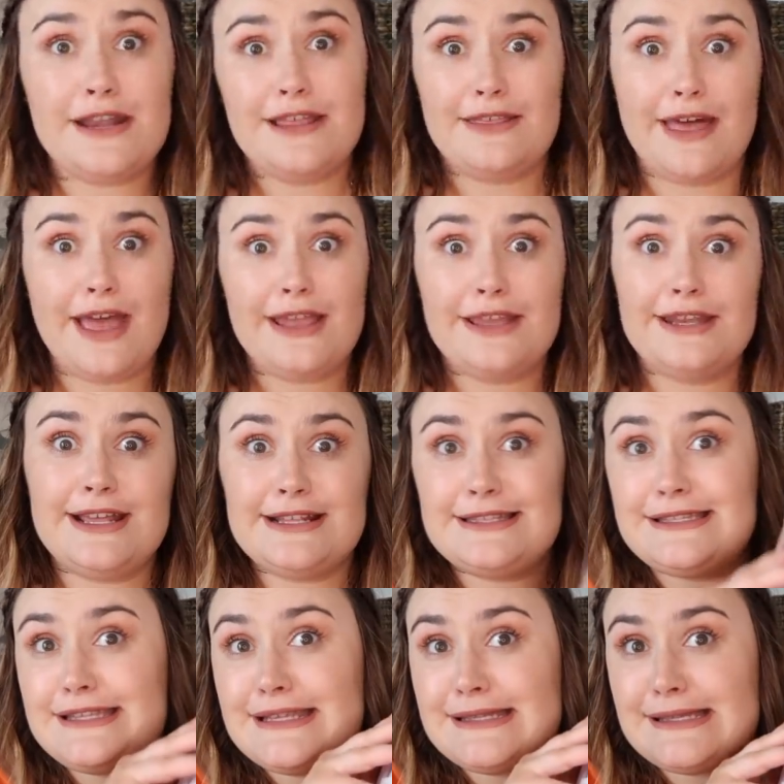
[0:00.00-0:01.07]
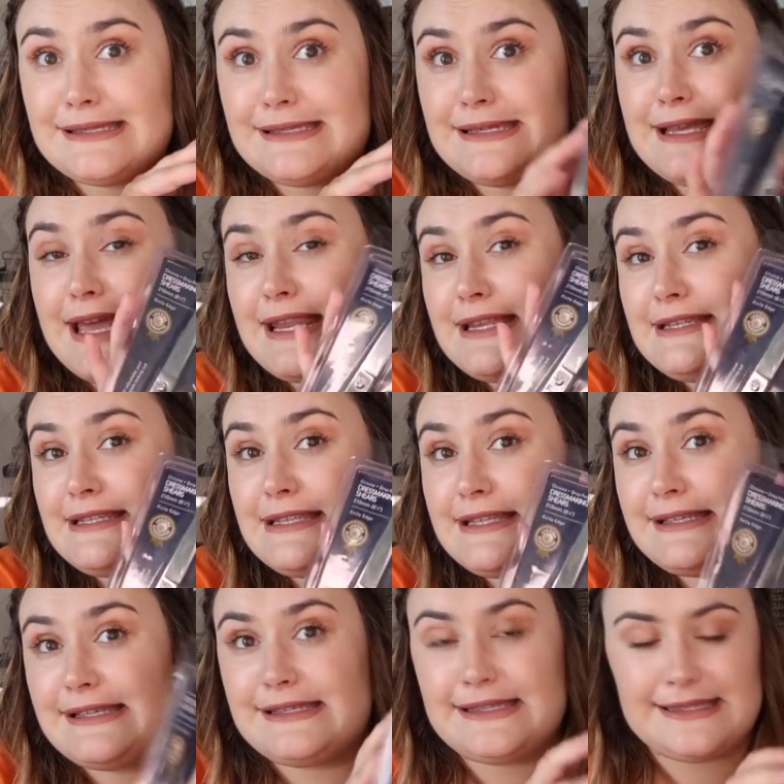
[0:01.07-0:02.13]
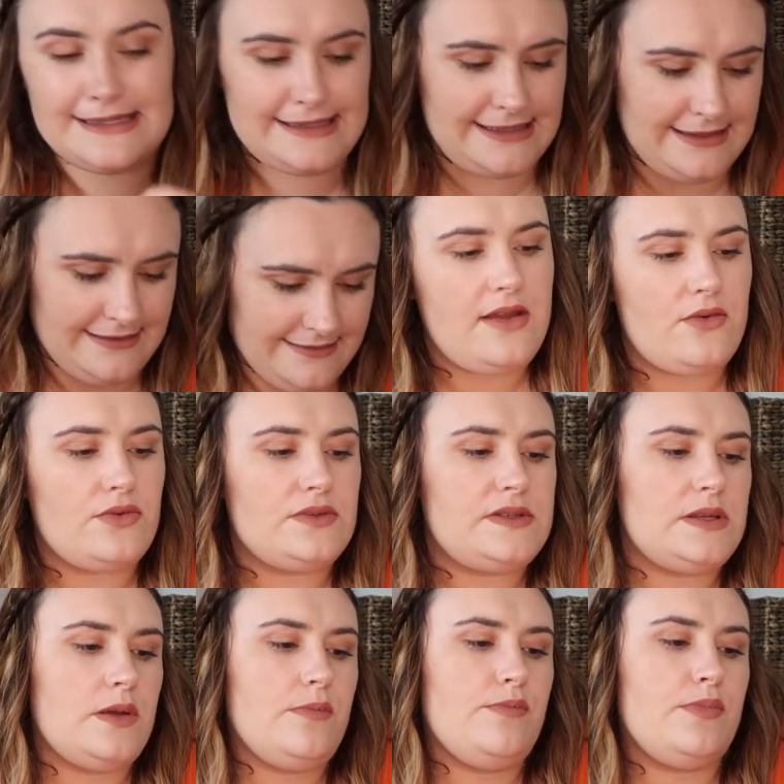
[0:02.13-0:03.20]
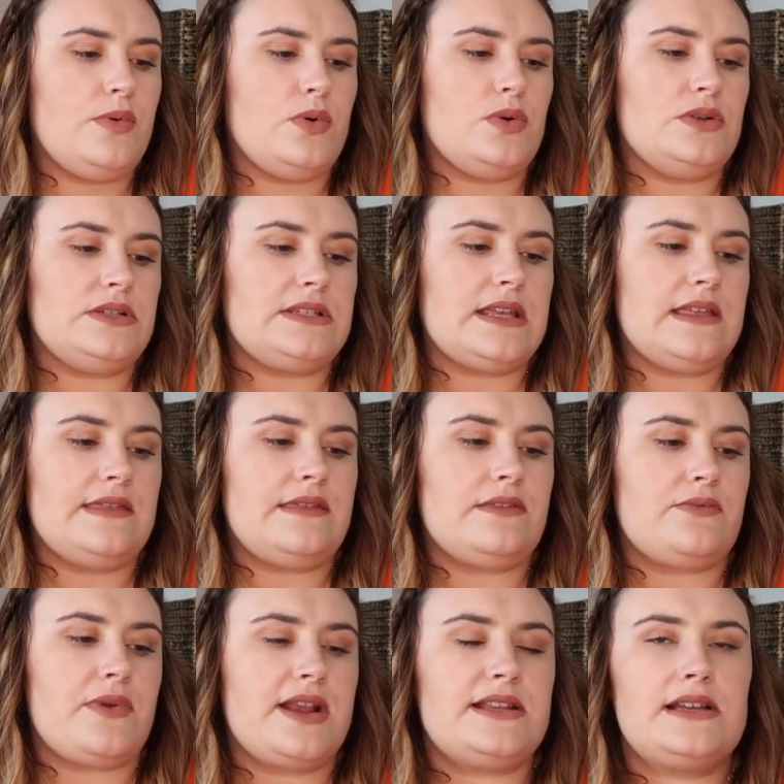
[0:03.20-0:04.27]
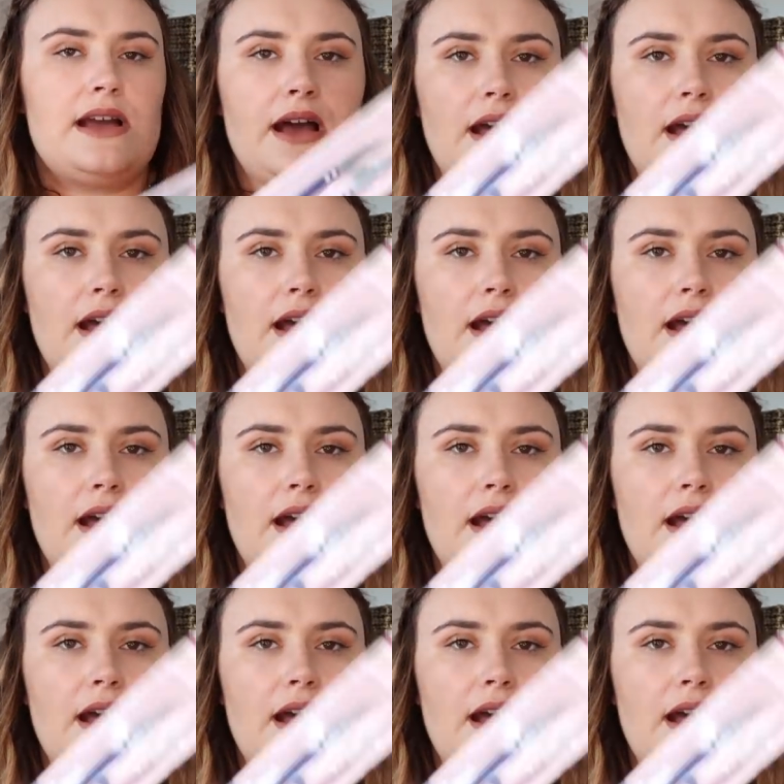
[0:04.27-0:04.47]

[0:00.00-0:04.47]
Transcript: Funny that, you need scissors to get into the scissors. I also bought thread